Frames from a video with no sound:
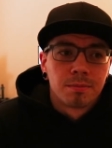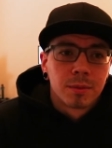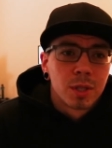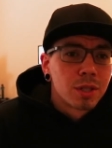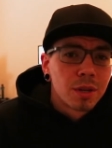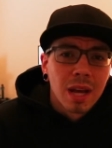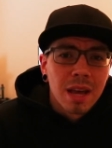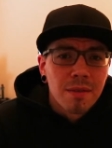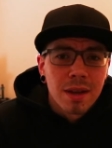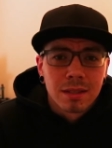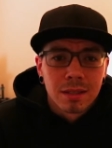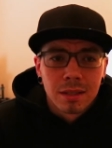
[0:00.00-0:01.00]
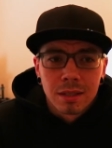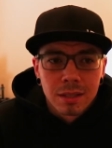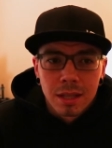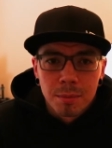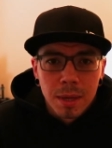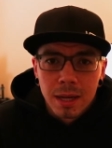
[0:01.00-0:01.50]
Just don't half-ass it. It's
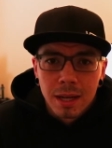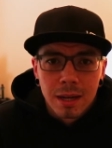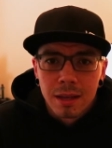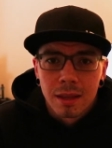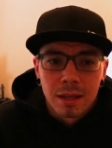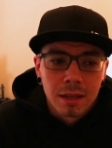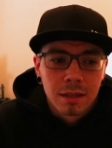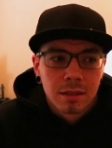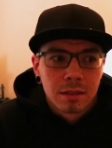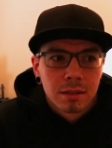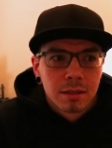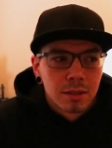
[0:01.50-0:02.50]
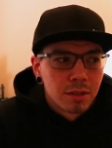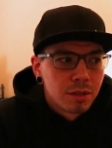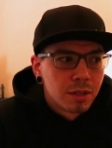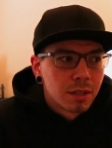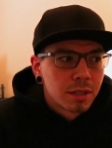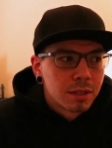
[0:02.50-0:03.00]
like painting anything. You do
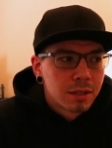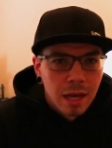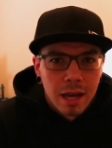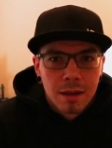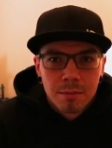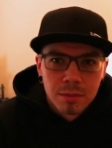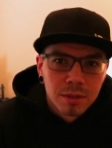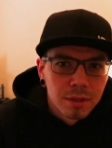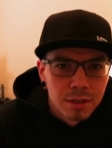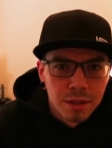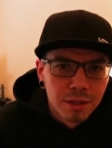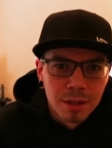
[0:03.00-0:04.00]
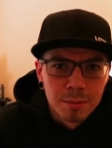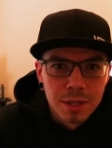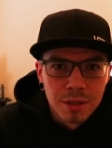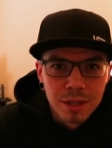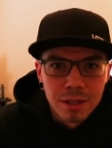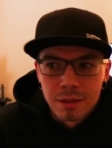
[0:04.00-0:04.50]
your time, it comes
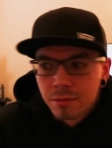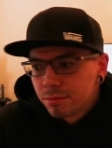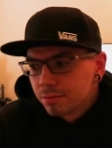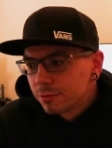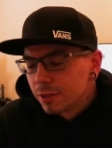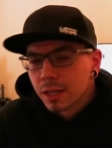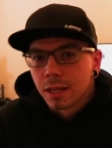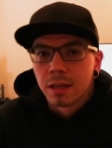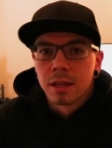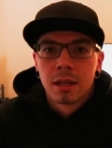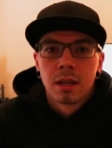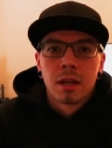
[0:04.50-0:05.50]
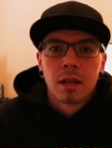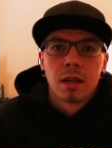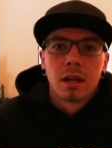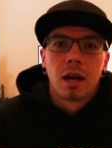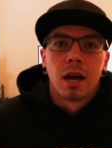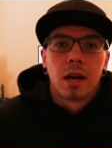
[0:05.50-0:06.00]
out good. Fuck it.
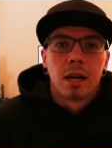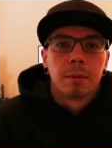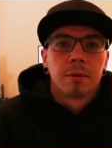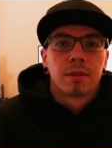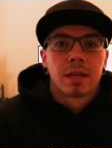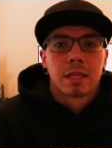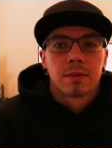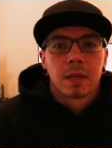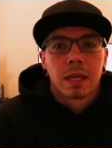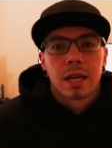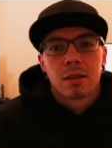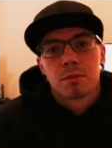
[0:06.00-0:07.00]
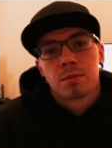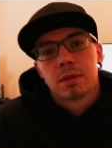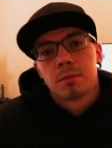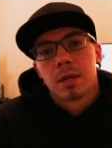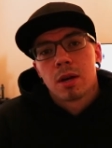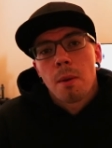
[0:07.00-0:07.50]
If you guys have anything else, please
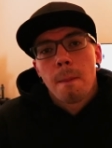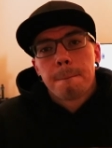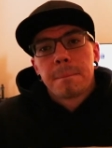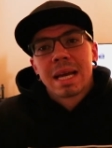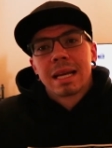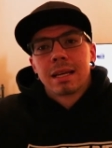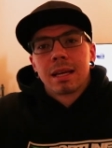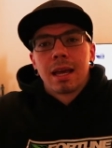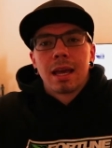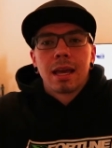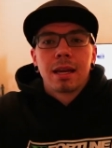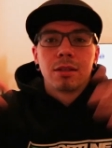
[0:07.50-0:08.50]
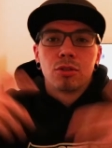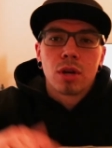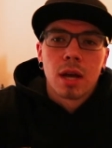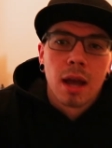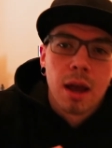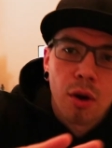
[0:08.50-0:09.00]
let me know, and enjoy.